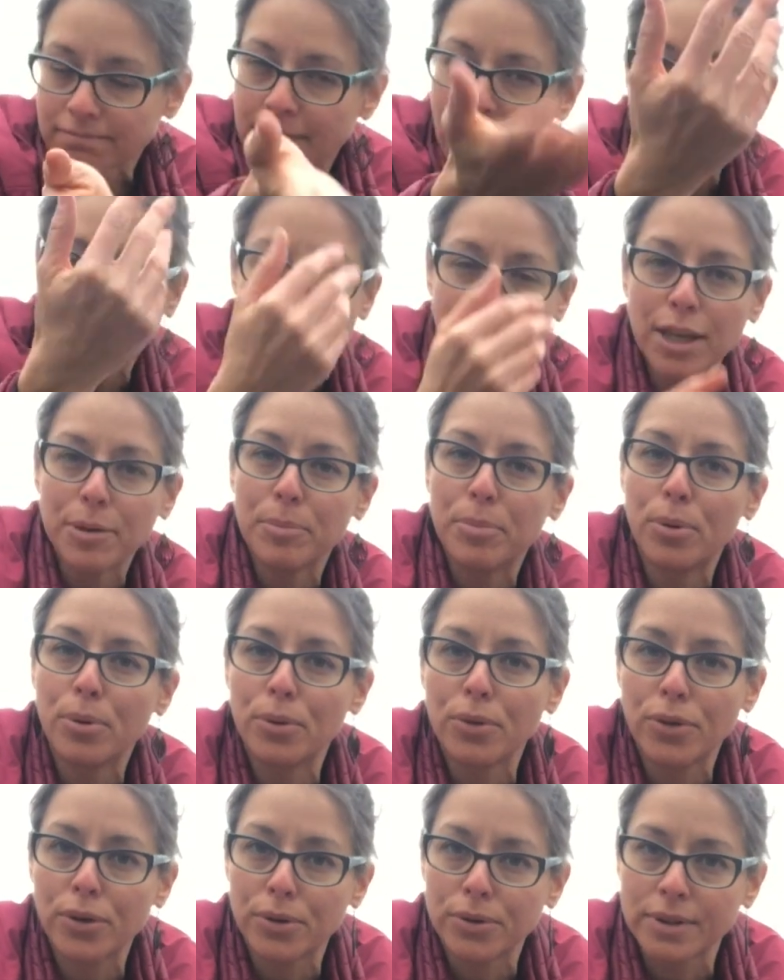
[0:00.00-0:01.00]
I can pull
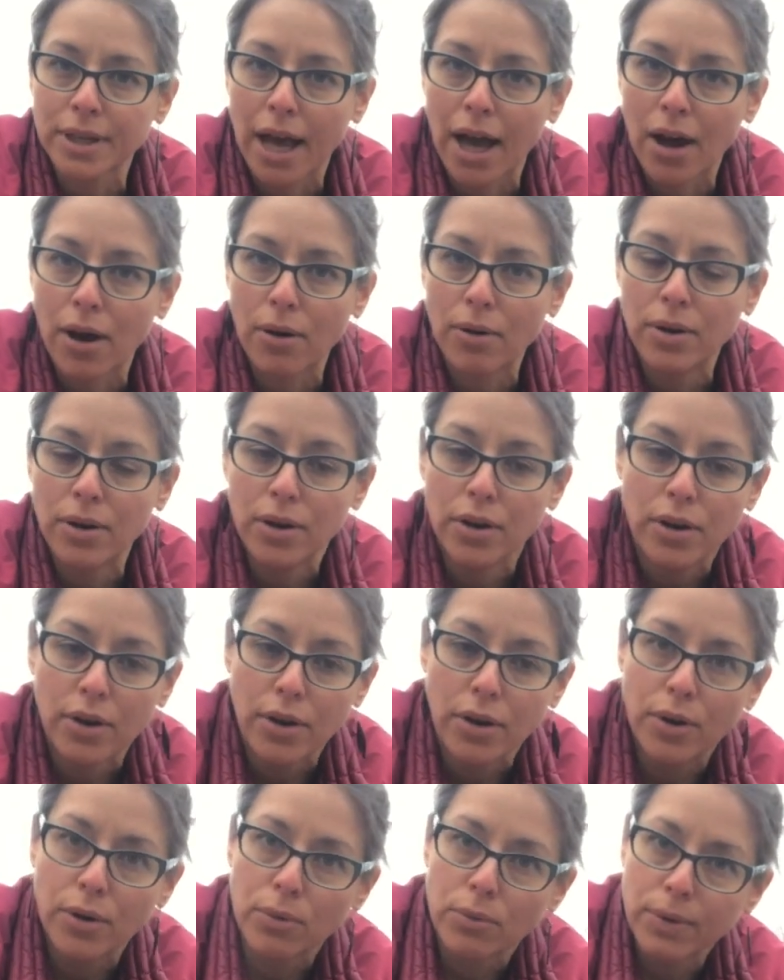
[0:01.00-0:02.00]
those out,
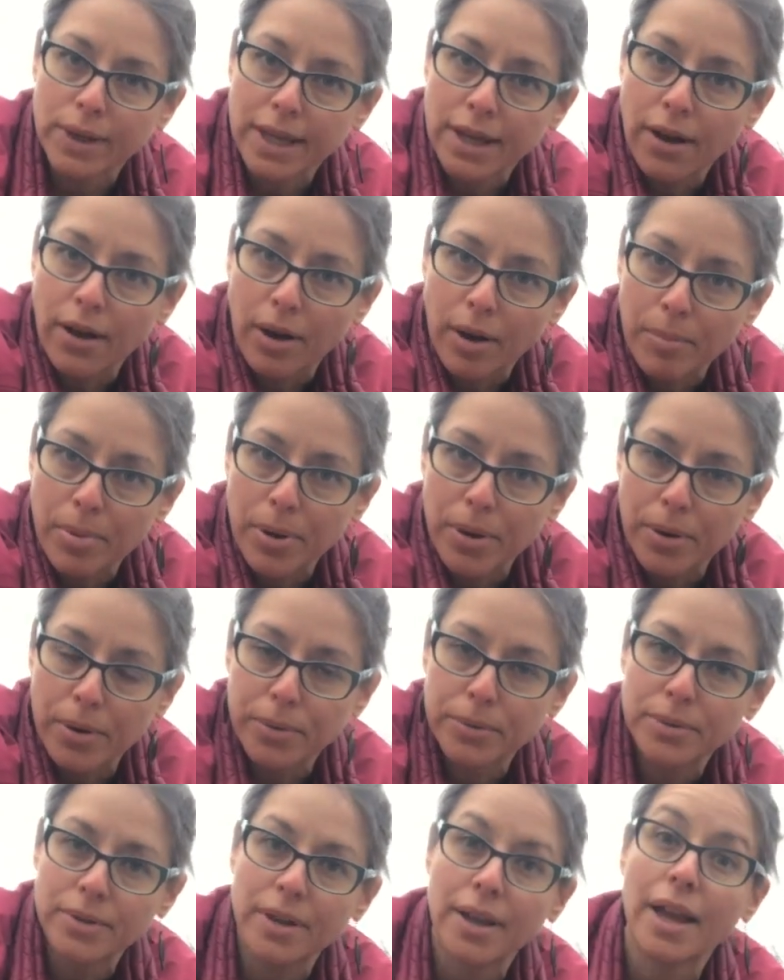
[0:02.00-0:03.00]

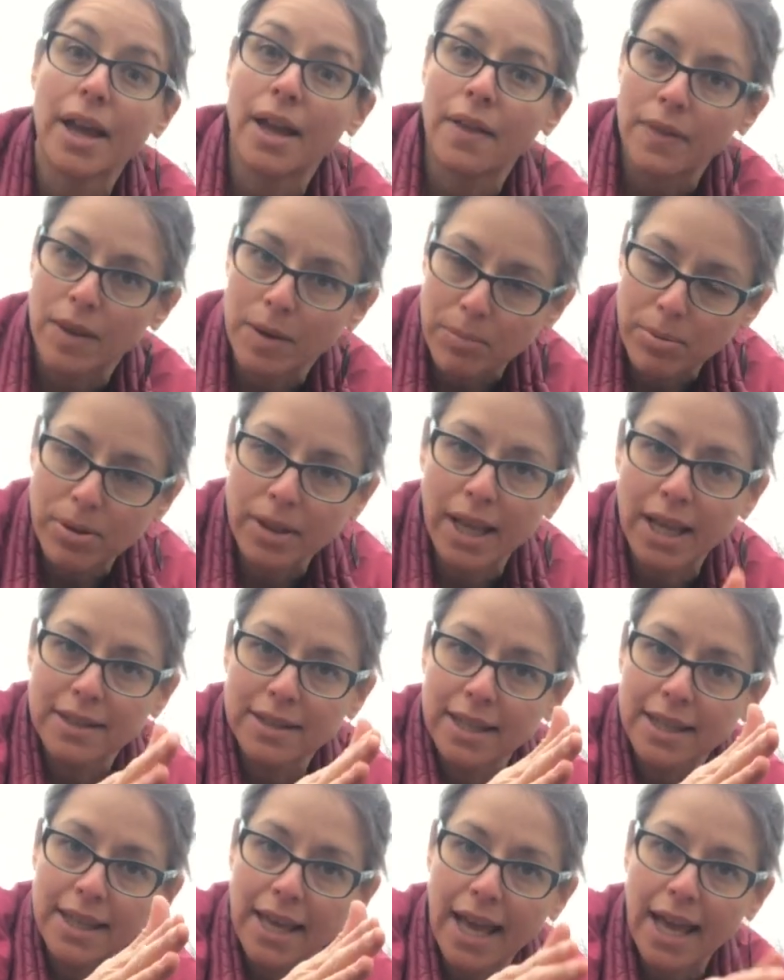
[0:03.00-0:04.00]
recompost, and then plant
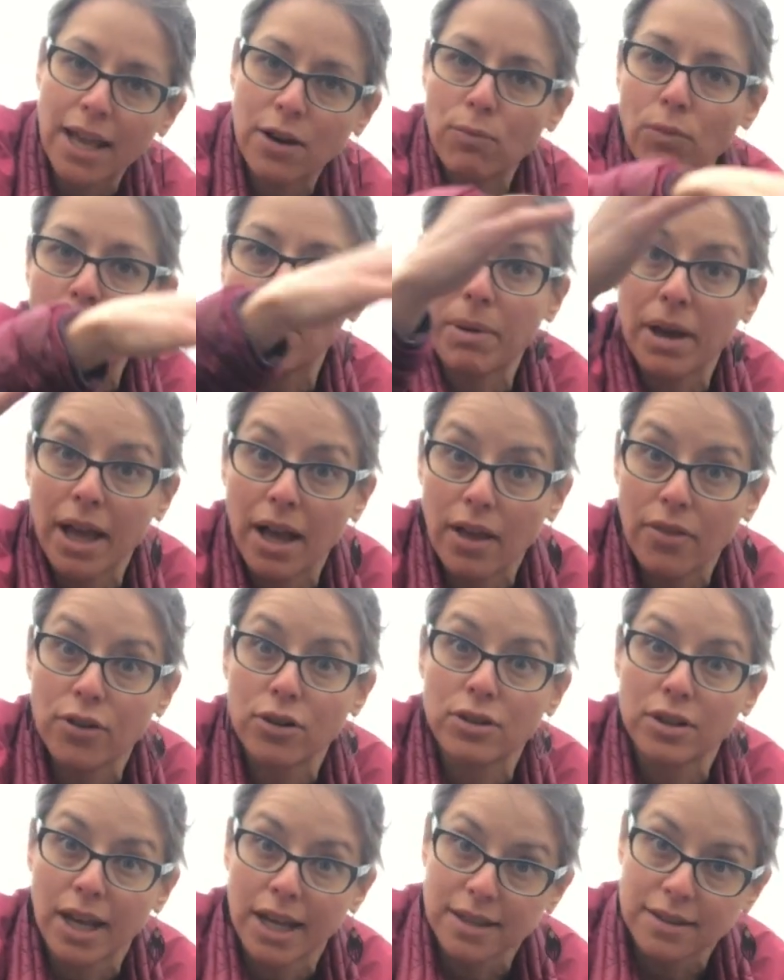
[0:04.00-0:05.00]
again while my other
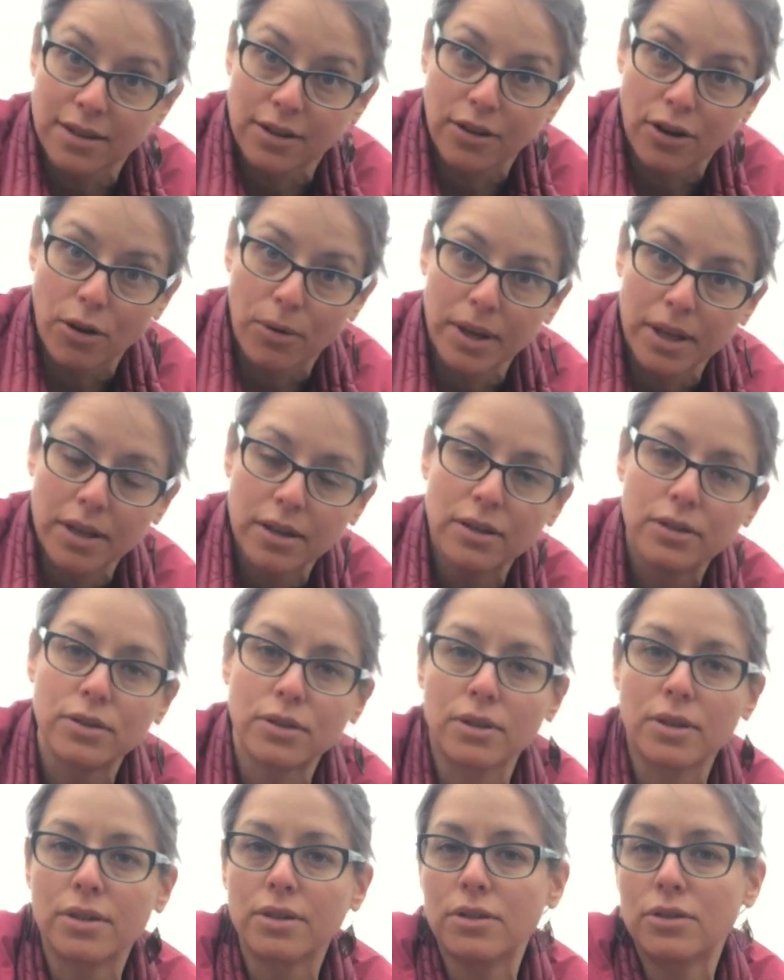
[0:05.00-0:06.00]
lines are going. So
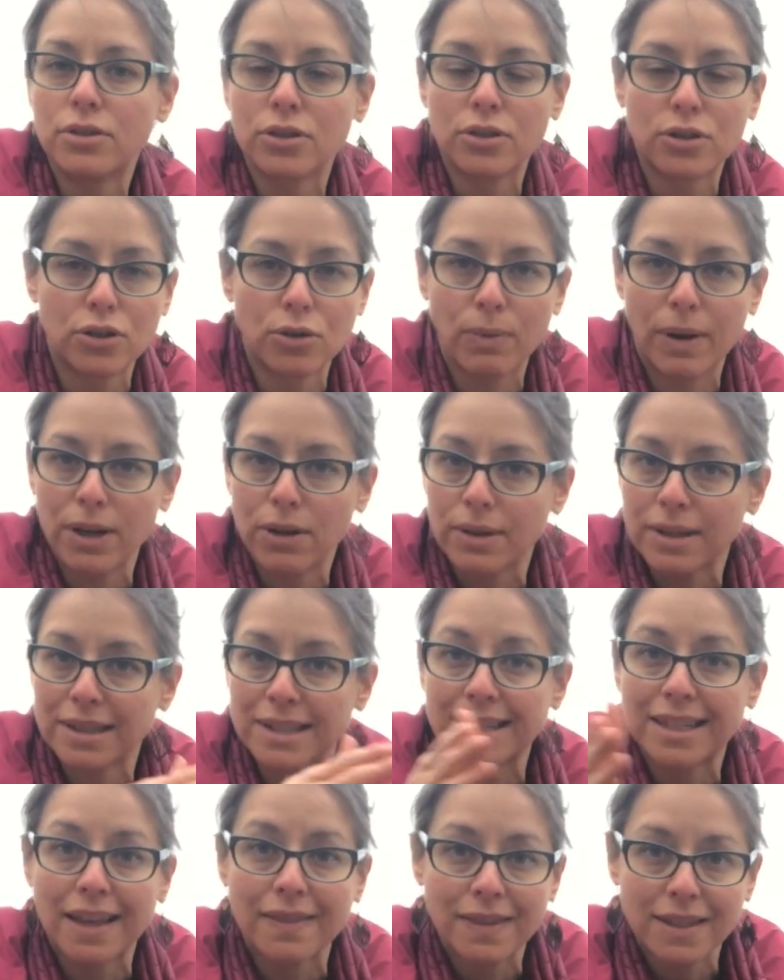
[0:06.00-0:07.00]
this is just a way to
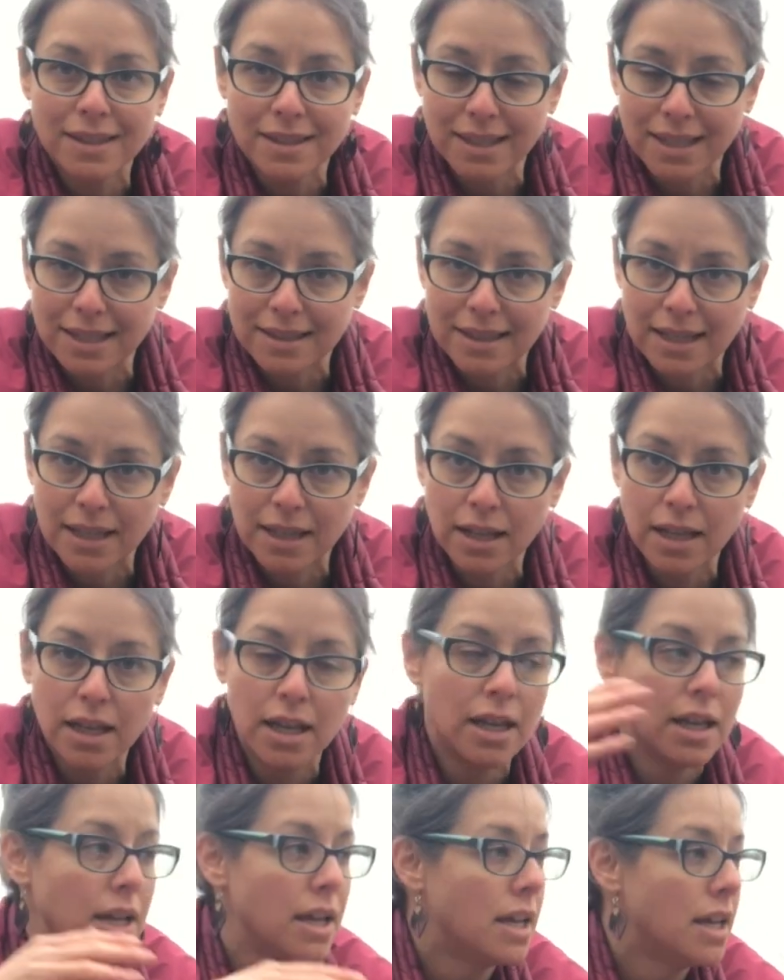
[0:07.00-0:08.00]
extend the season,
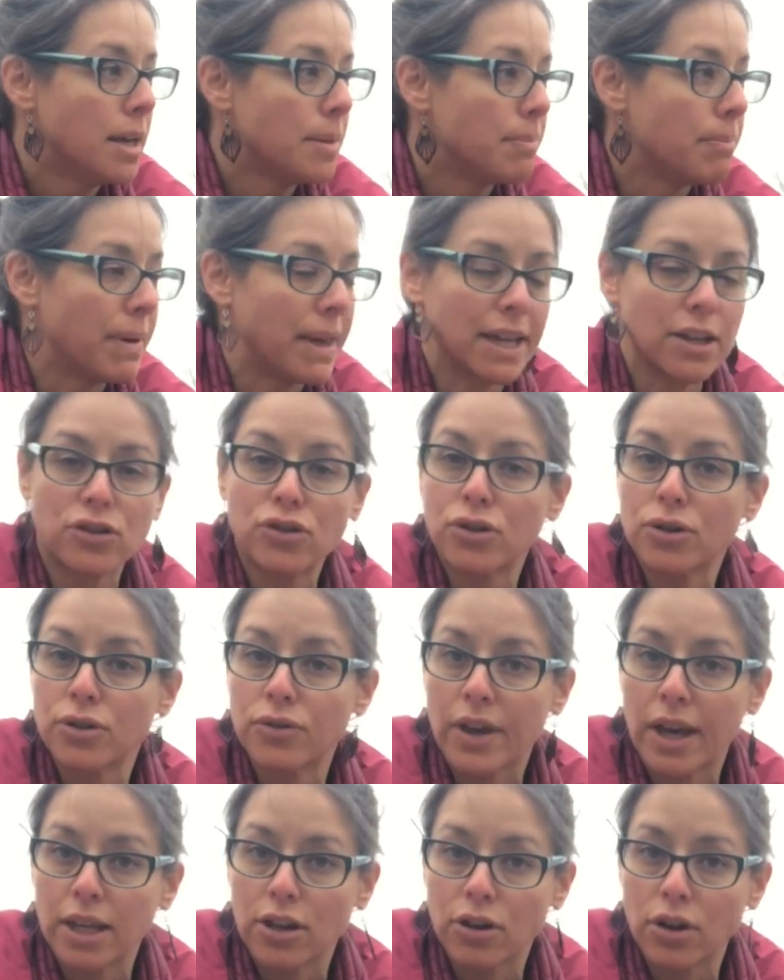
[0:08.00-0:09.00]
make sure
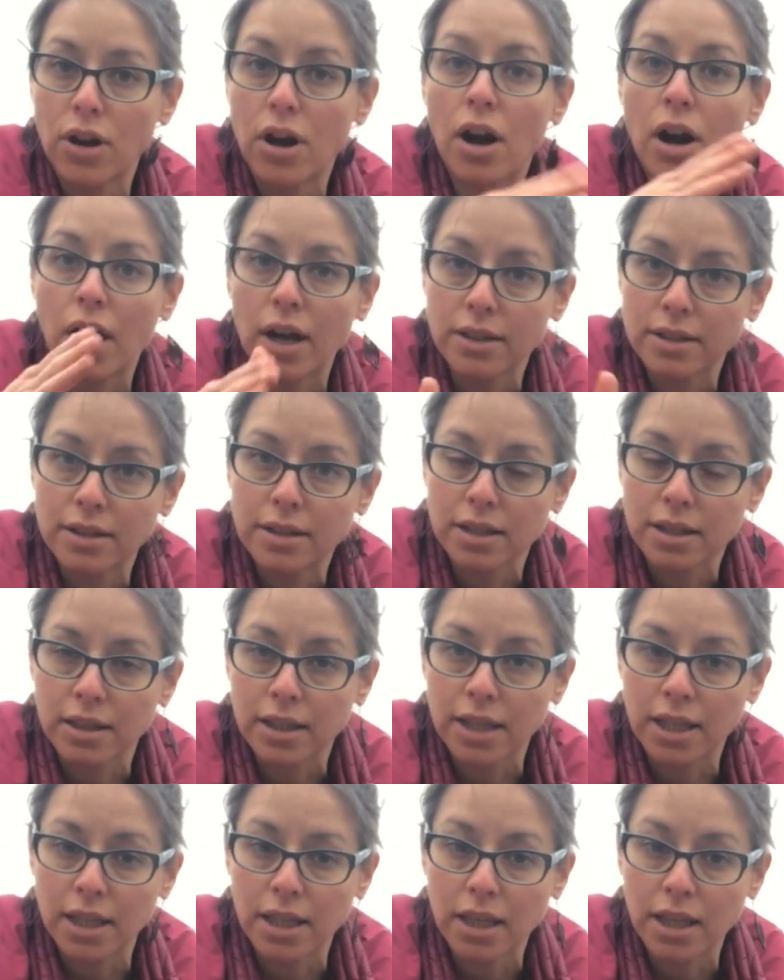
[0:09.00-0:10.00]
that you're
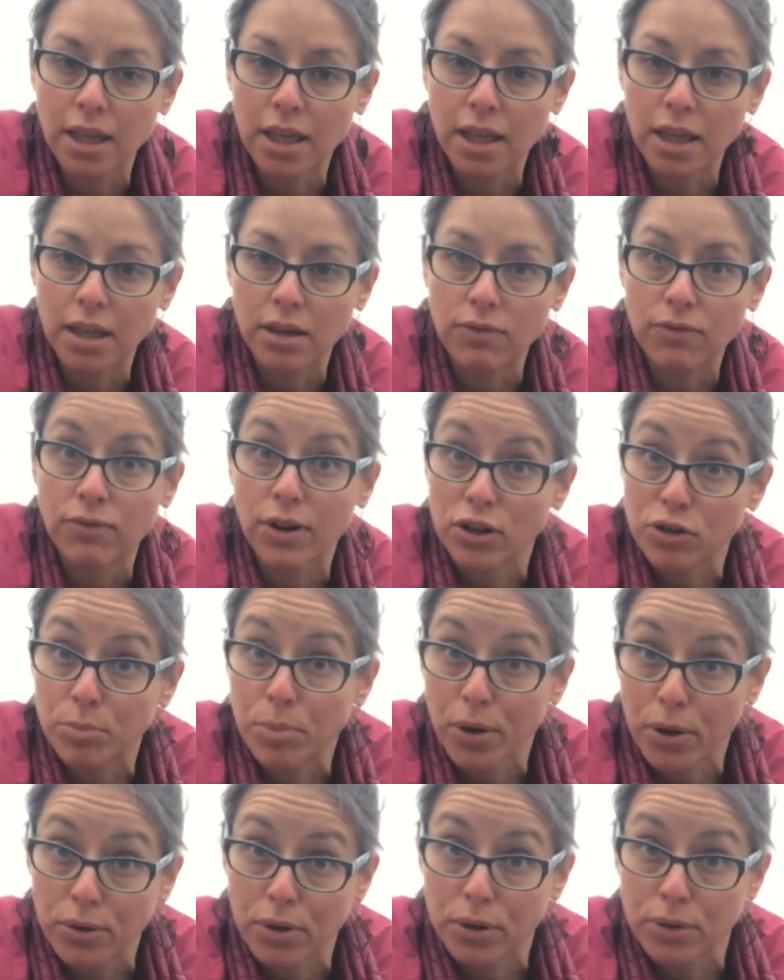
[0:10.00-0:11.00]
constantly in fresh
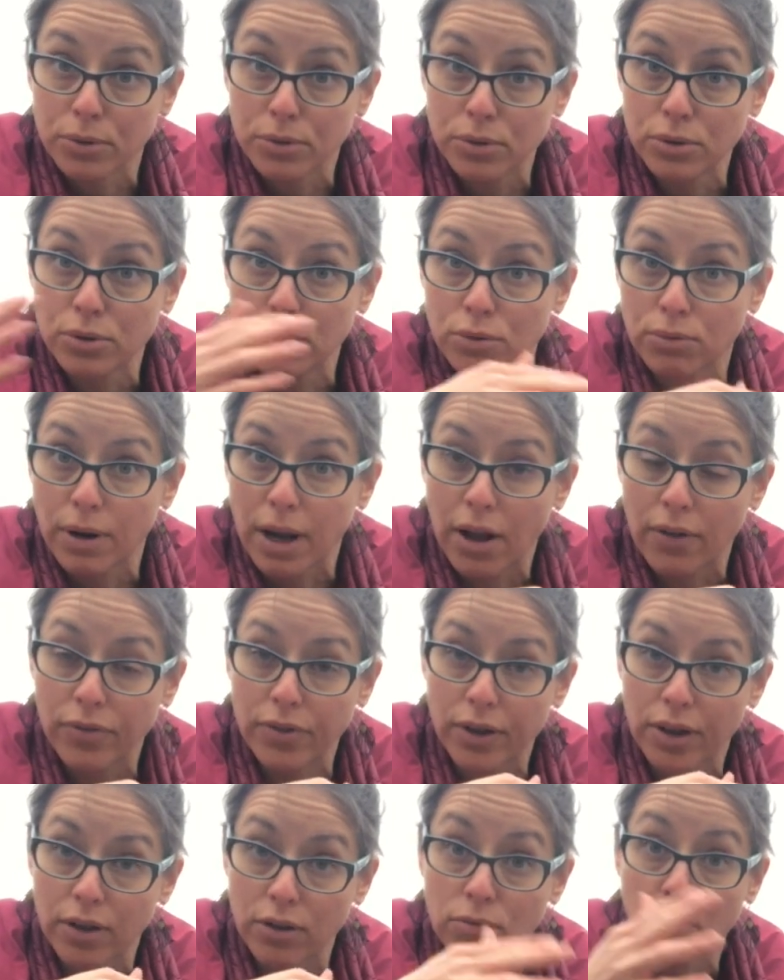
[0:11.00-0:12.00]
produce throughout
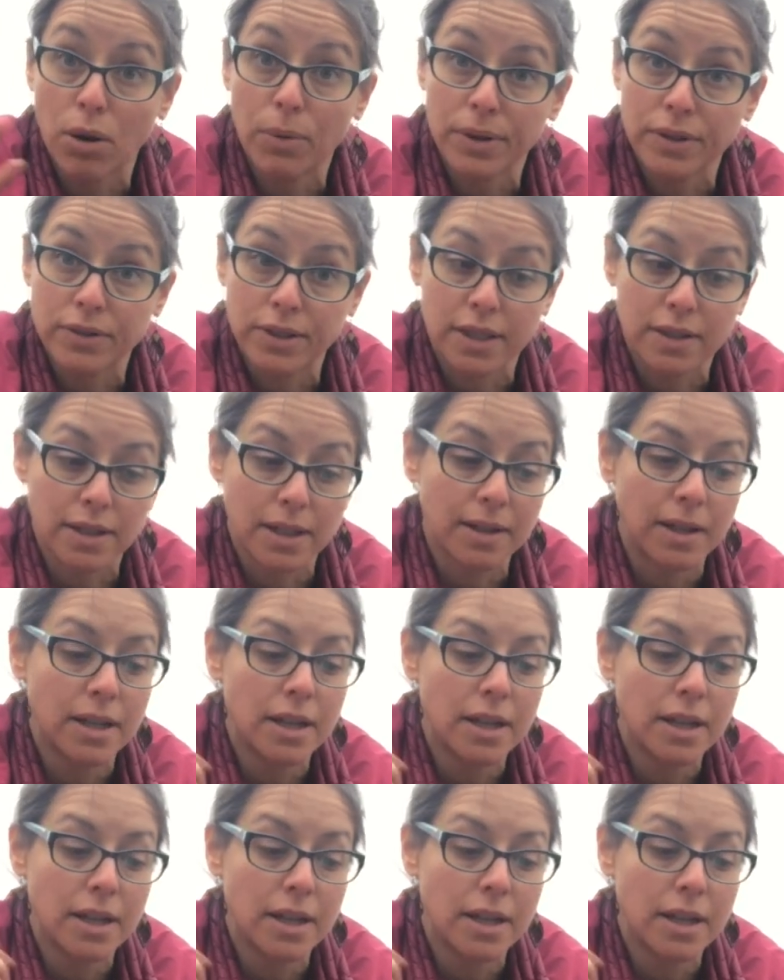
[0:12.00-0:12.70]
the growing season.